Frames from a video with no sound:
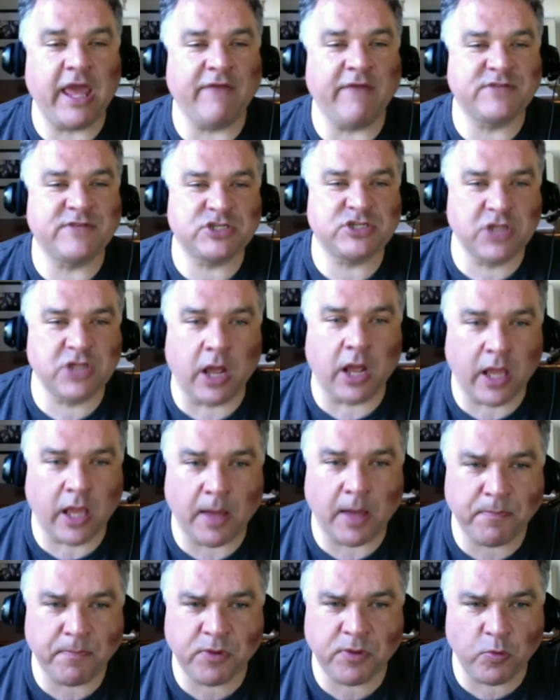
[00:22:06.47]
snuck
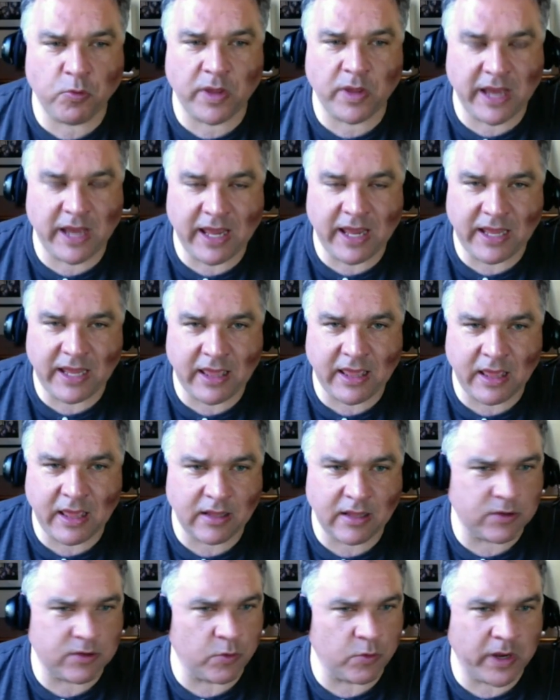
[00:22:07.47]
up to win
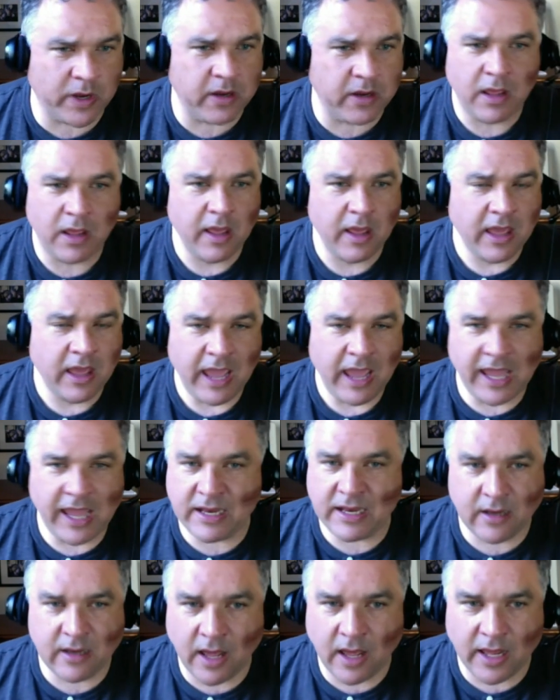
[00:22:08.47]
89,
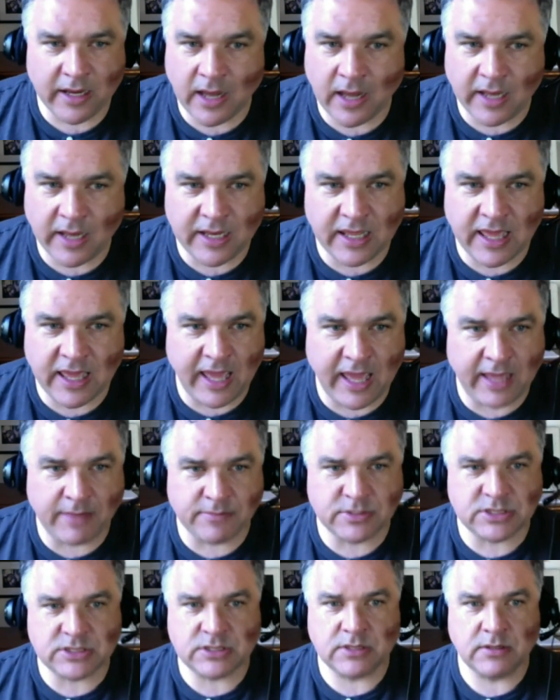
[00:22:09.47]
90
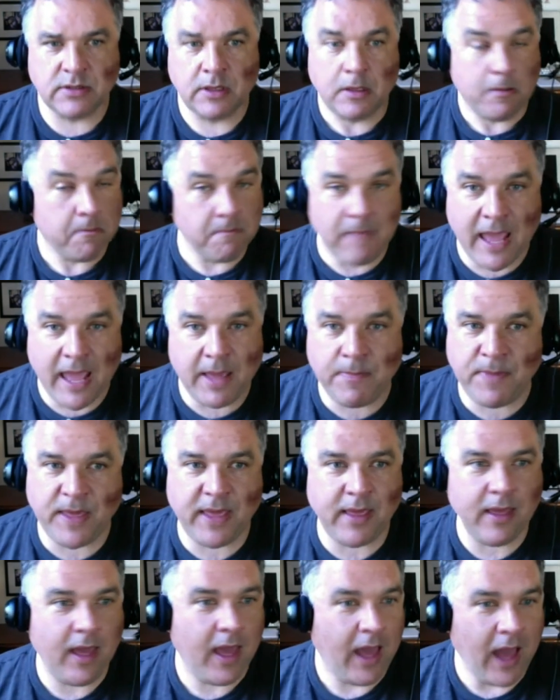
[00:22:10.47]
games?
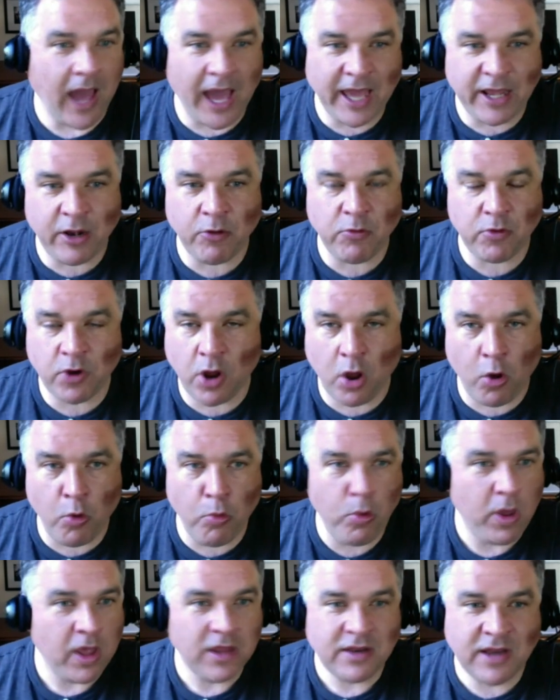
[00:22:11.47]
Maybe. I don't
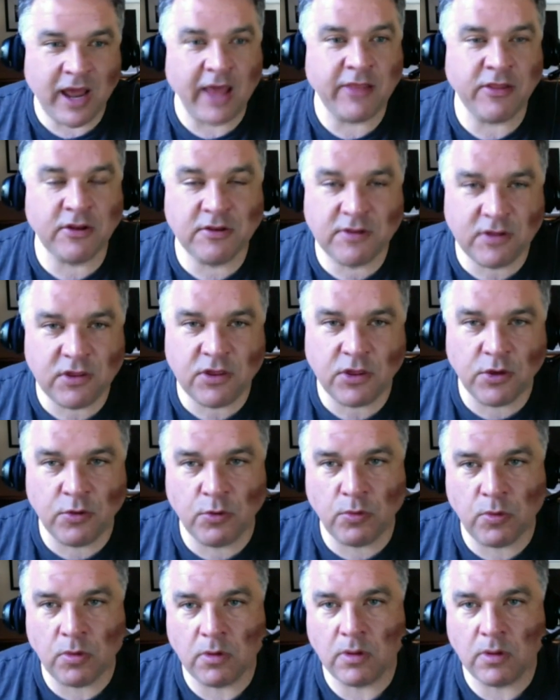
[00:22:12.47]
know. Neither do you.